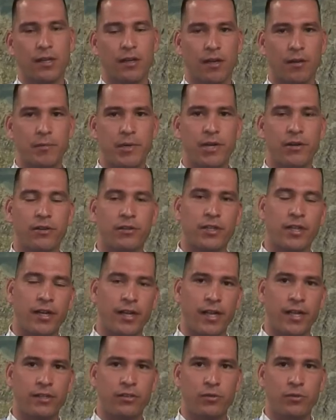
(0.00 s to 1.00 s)
I'm here
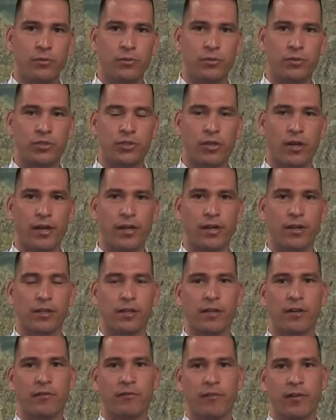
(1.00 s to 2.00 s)
today to try and
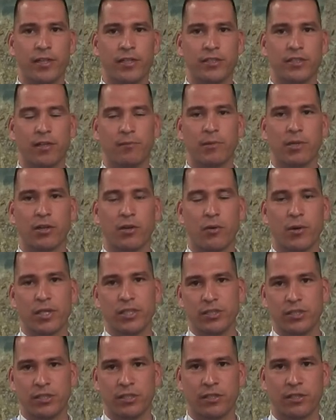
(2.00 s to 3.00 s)
clarify some of the
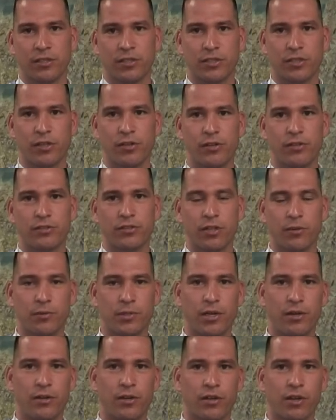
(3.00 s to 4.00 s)
questions and concerns out
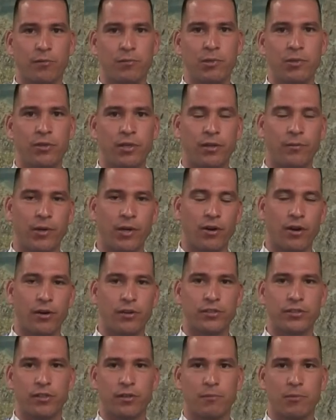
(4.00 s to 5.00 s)
there in the community in
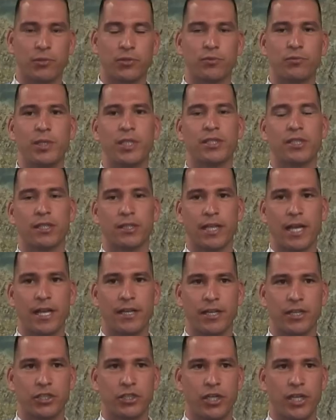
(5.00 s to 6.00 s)
regards to the most recent
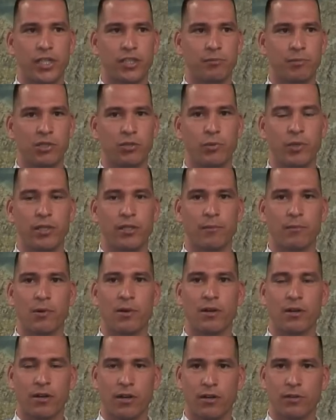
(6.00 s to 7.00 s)
land exchange between the
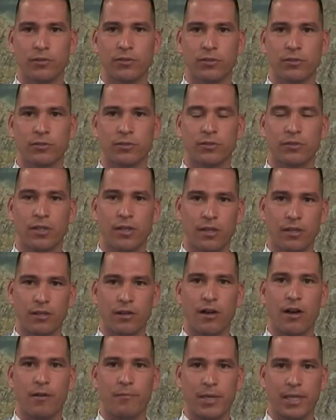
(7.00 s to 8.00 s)
Mohawk Council's
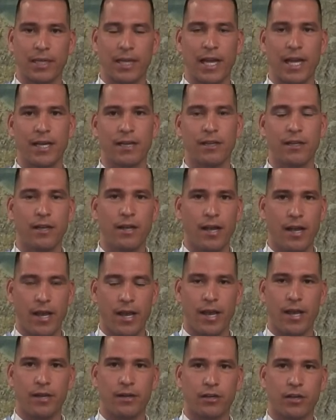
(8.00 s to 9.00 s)
common land
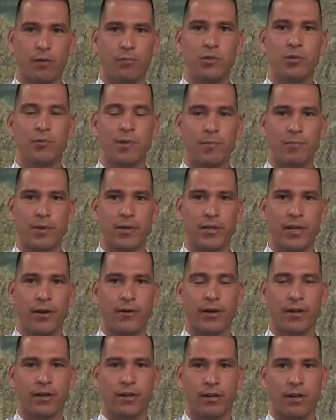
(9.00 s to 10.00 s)
and community member
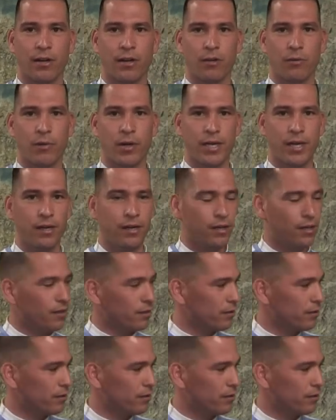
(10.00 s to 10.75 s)
Derek White.